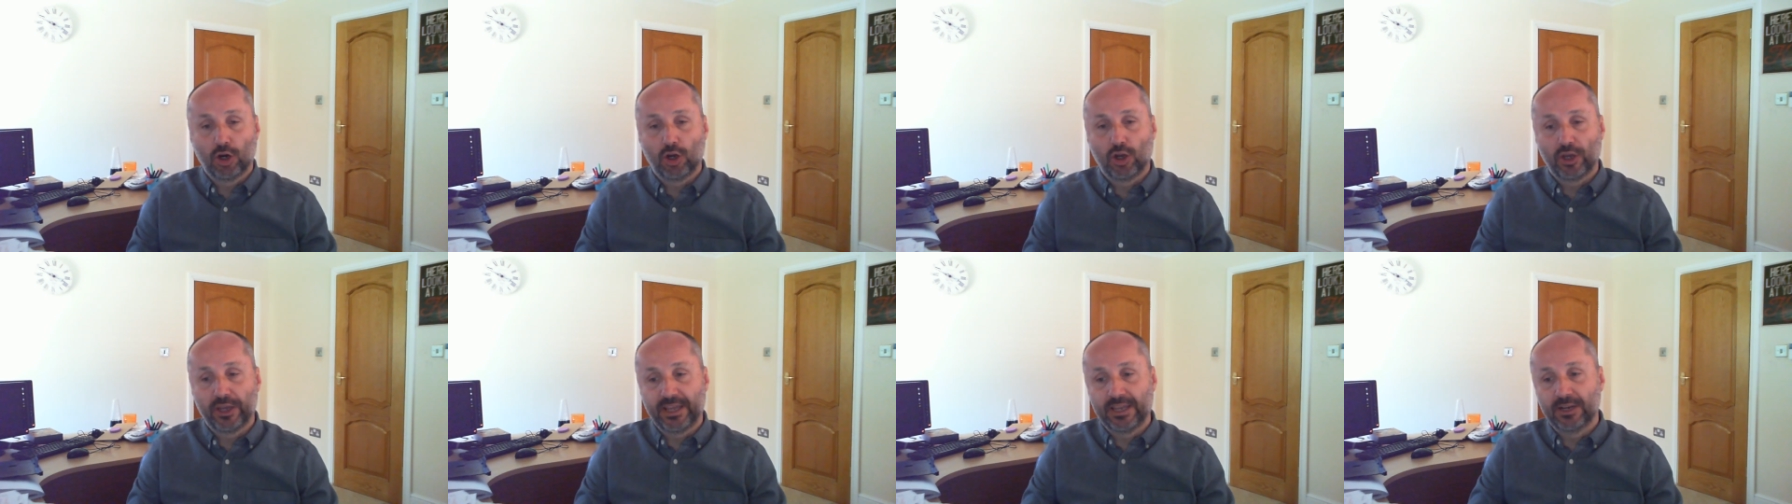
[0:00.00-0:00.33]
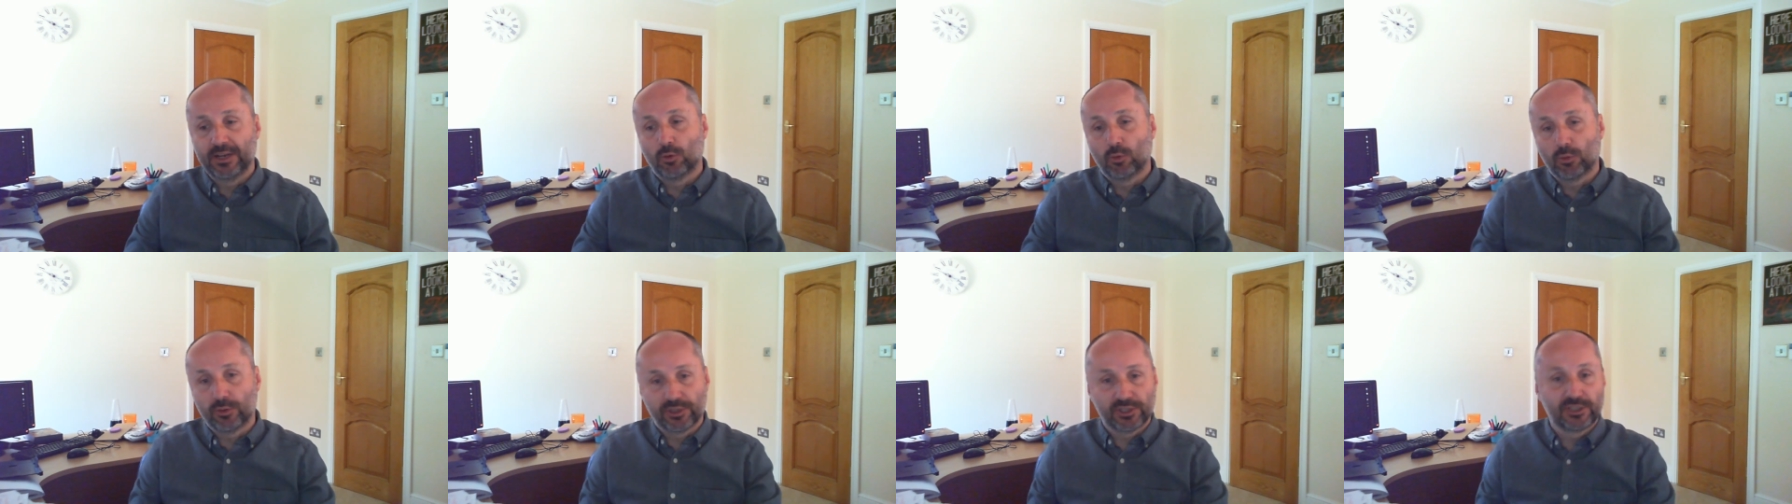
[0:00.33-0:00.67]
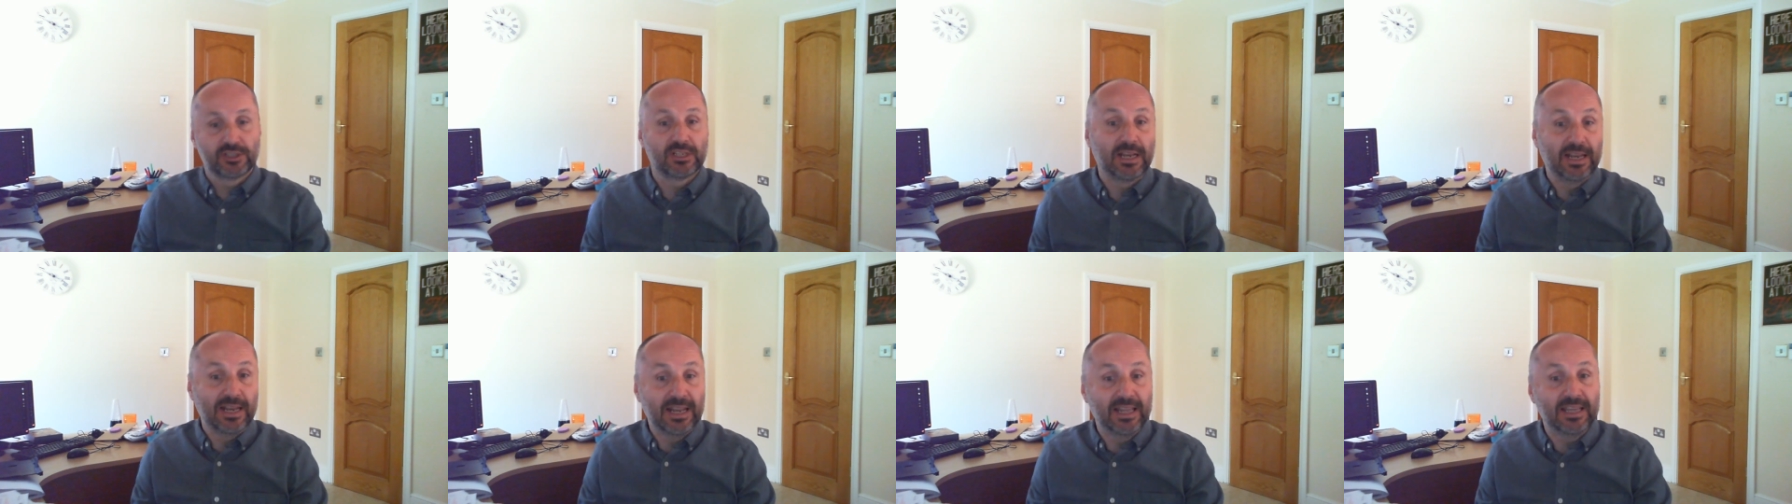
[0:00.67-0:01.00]
in order
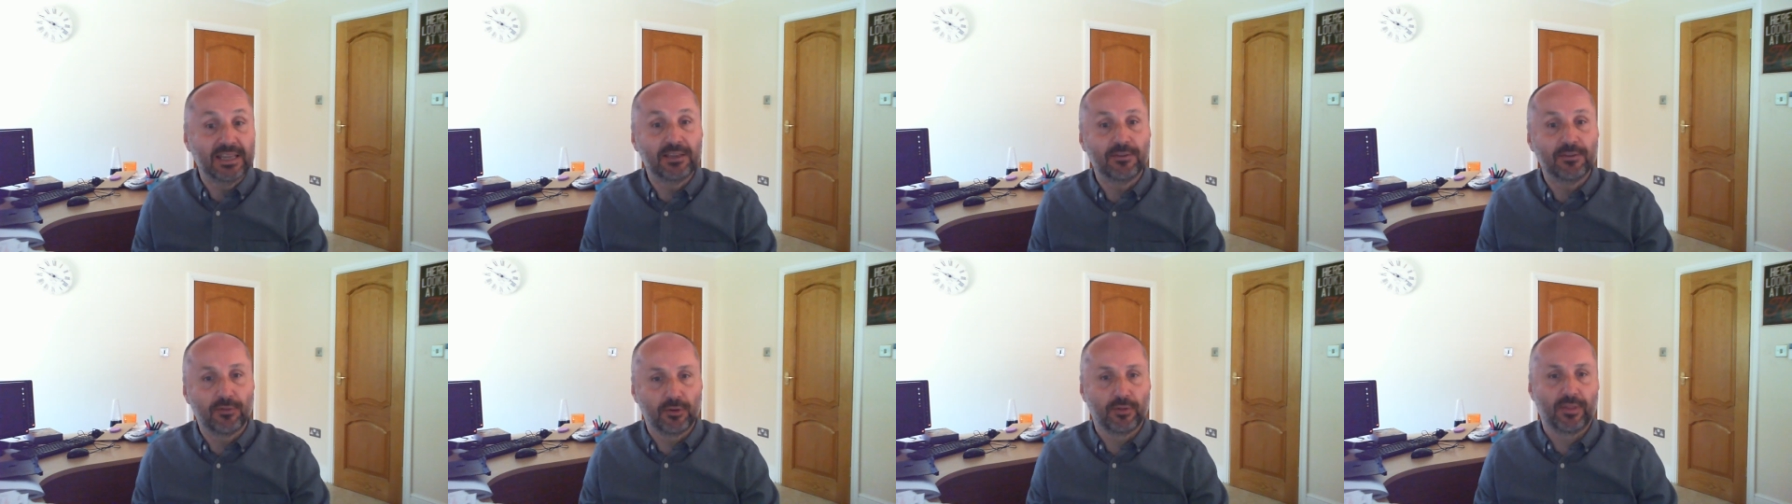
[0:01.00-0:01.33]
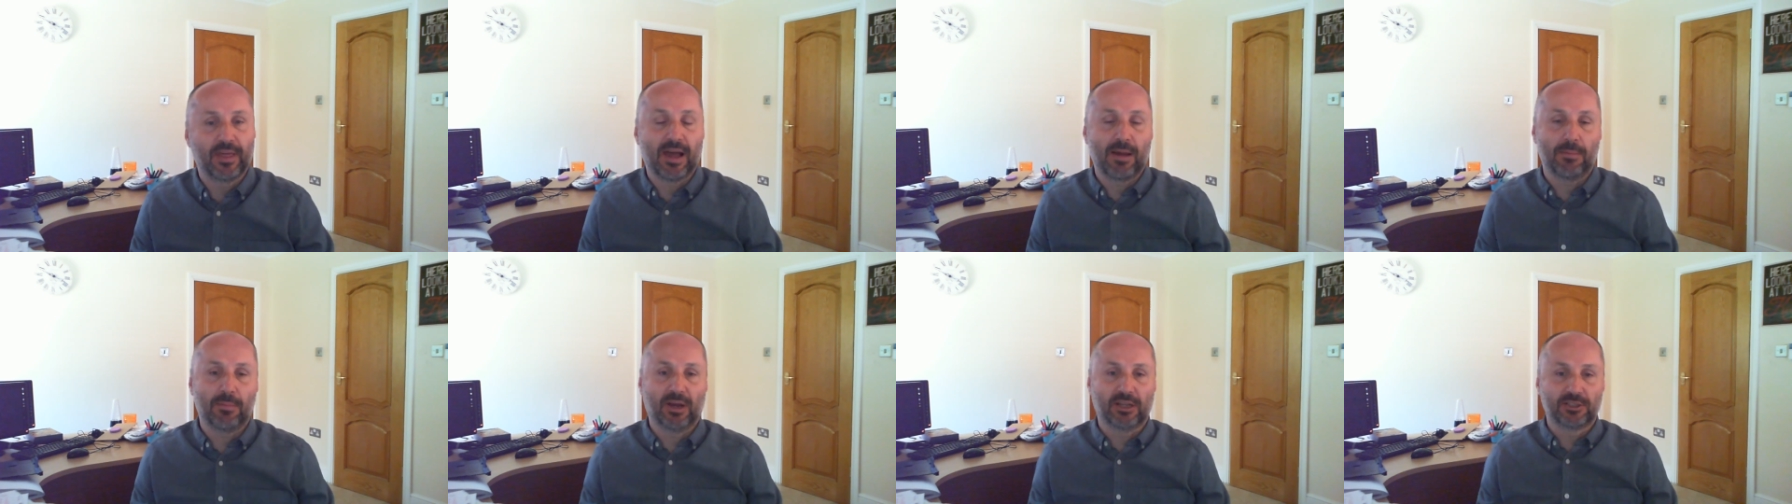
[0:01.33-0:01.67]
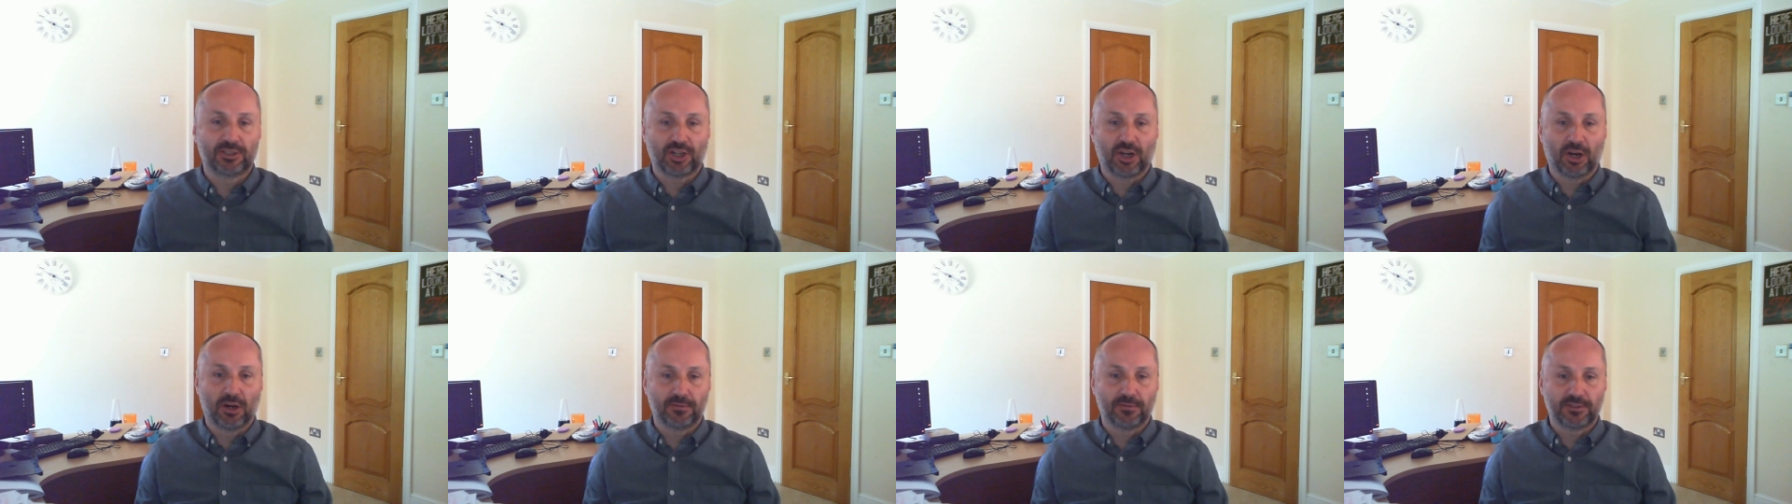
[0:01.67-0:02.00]
to leave you that much
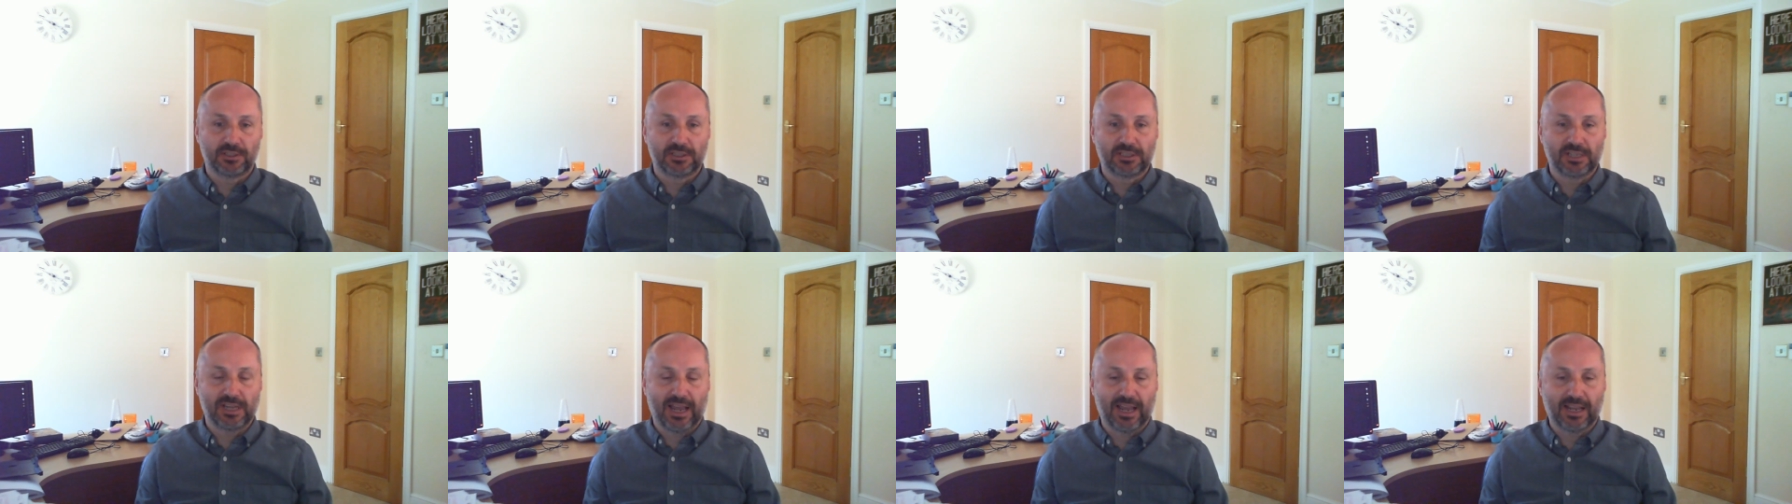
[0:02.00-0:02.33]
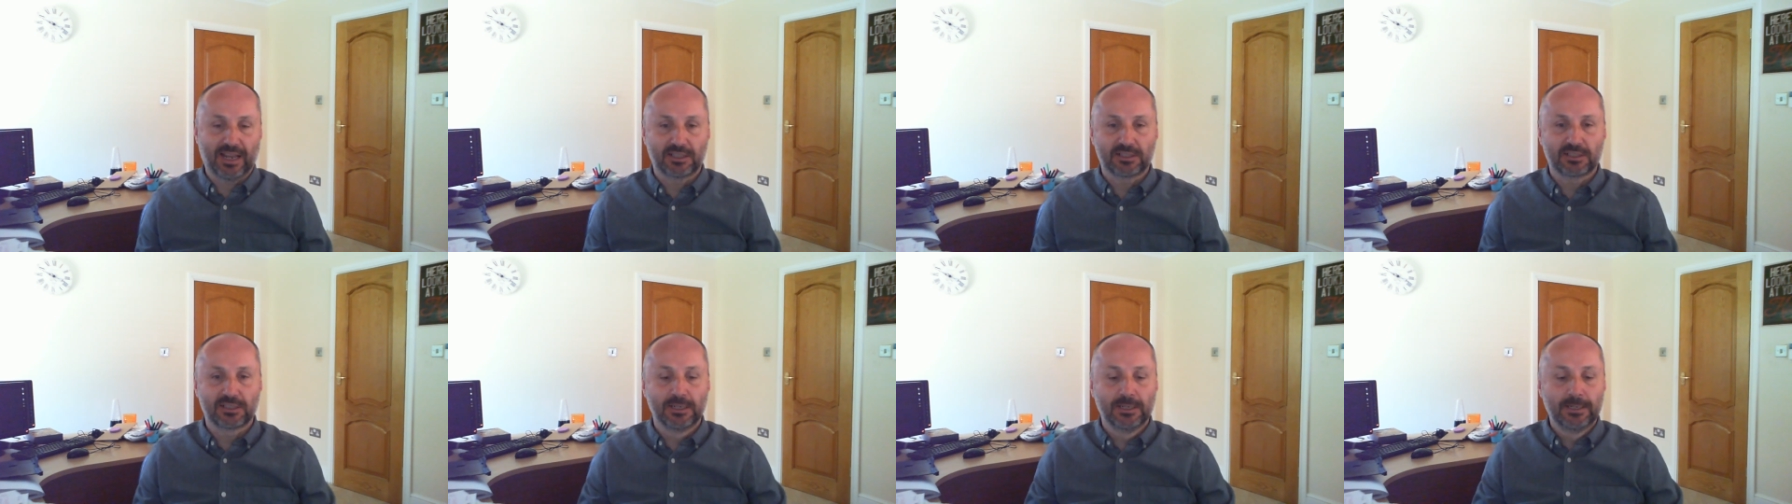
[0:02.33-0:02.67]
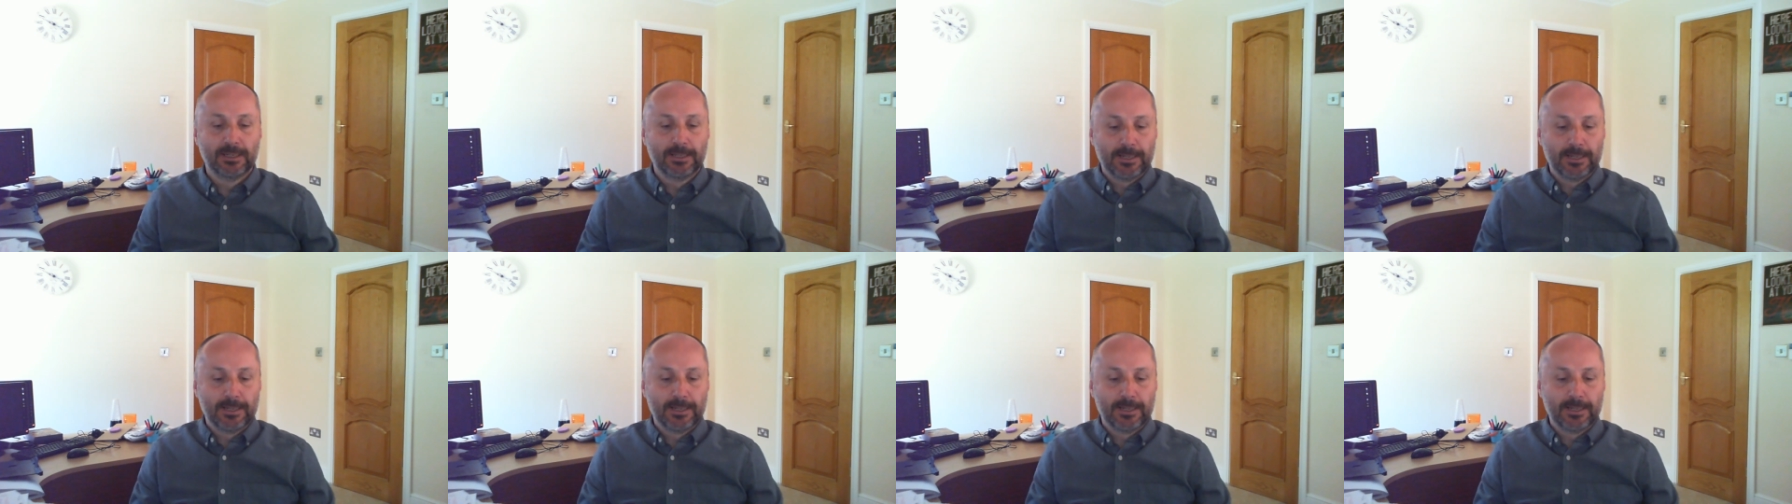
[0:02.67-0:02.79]
after tax.